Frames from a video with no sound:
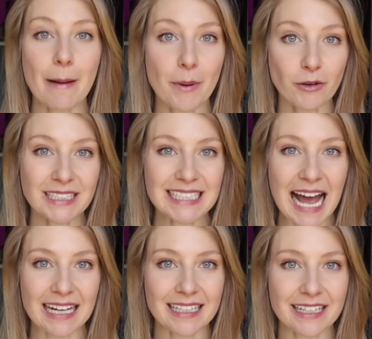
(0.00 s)
A bonus
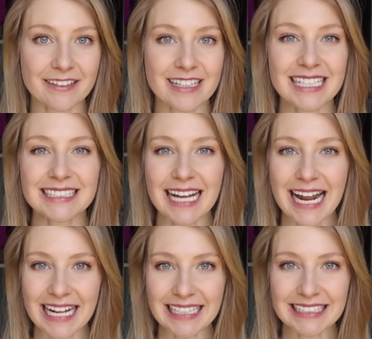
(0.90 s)
hack here is
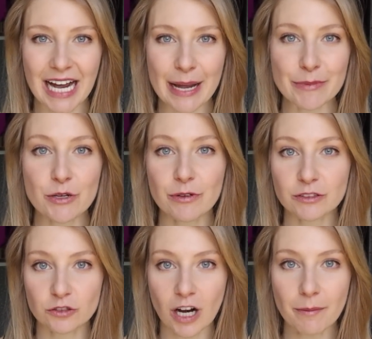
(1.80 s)
that anytime you
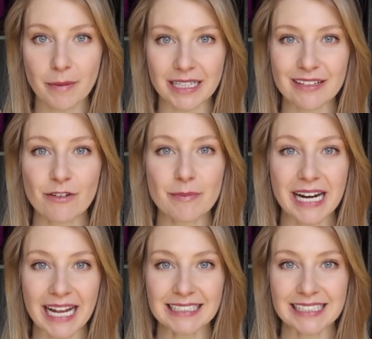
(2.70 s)
withdraw money from
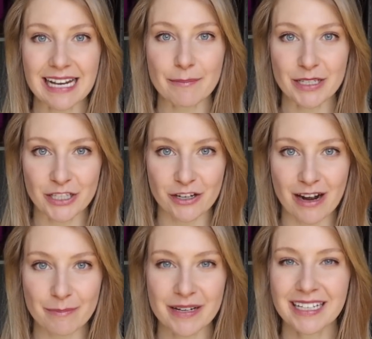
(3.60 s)
an ATM in
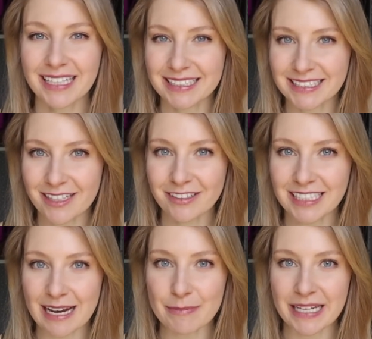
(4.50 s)
Europe, consider
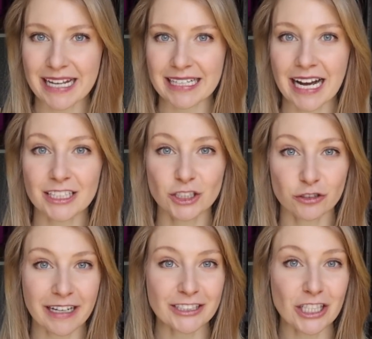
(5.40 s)
typing in a
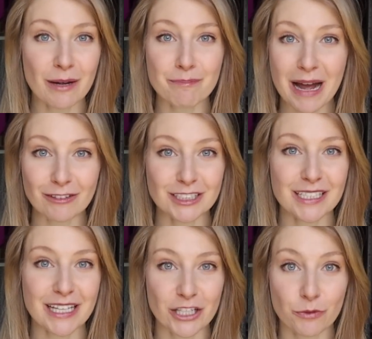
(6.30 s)
strange
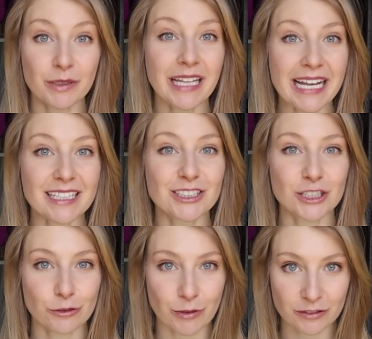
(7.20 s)
amount that you would like
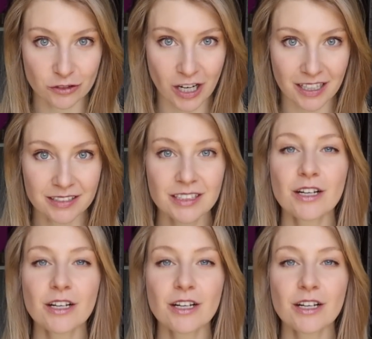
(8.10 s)
to withdraw.